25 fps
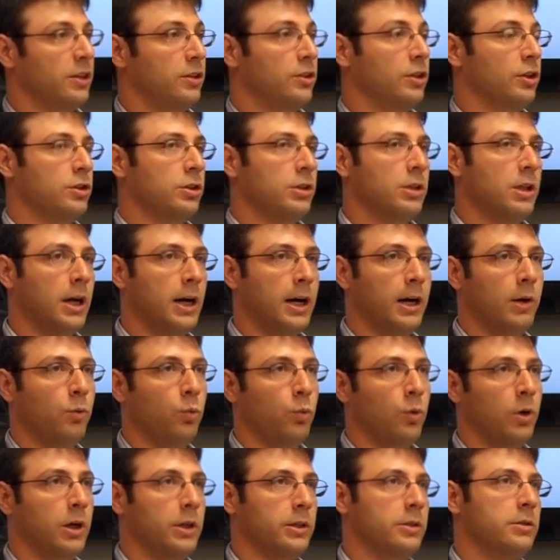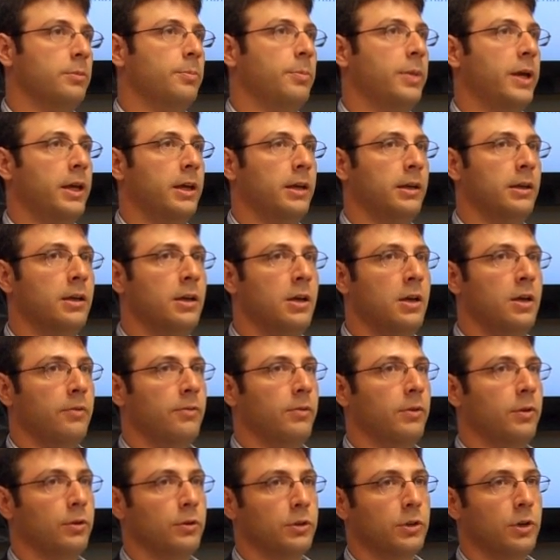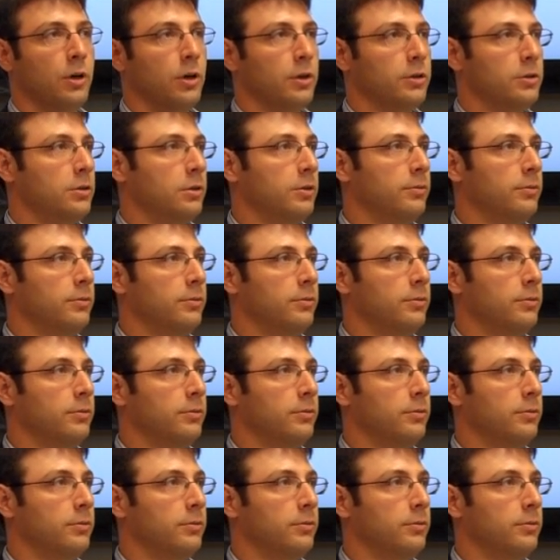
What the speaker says: does not want to pay for those cost